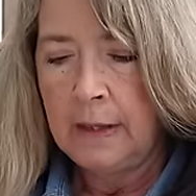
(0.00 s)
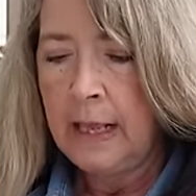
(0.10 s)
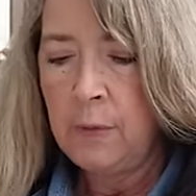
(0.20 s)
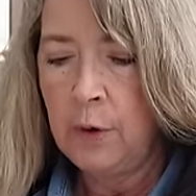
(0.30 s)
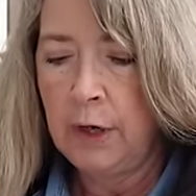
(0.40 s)

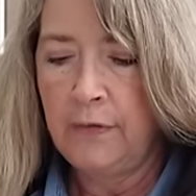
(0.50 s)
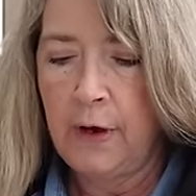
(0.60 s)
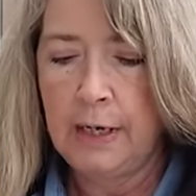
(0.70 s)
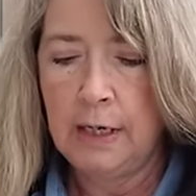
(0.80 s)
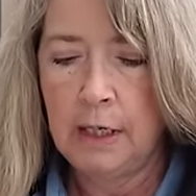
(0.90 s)
They work
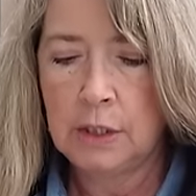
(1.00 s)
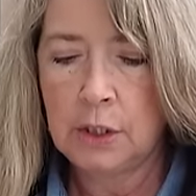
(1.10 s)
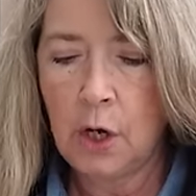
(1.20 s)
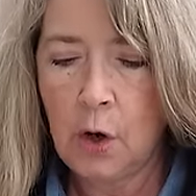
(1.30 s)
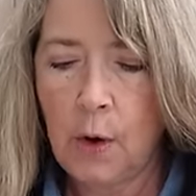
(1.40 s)
fine.
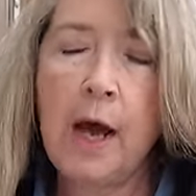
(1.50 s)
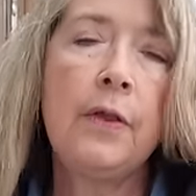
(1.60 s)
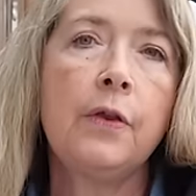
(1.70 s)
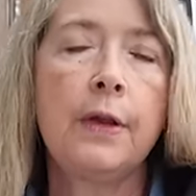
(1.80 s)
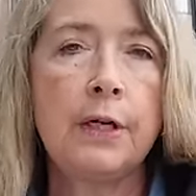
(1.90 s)
So
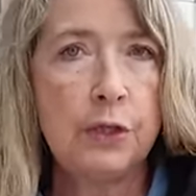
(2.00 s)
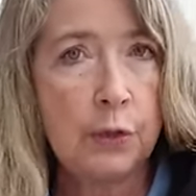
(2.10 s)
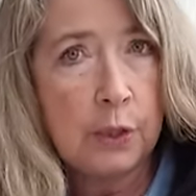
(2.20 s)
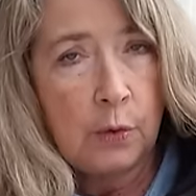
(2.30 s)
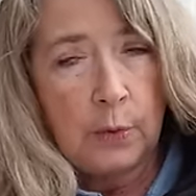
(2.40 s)
other things
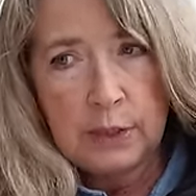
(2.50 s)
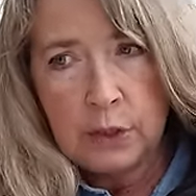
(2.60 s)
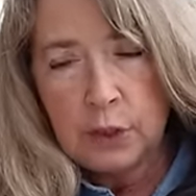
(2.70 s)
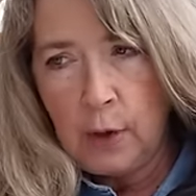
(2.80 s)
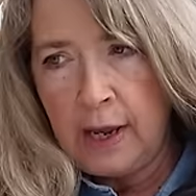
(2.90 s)
you can winter sow.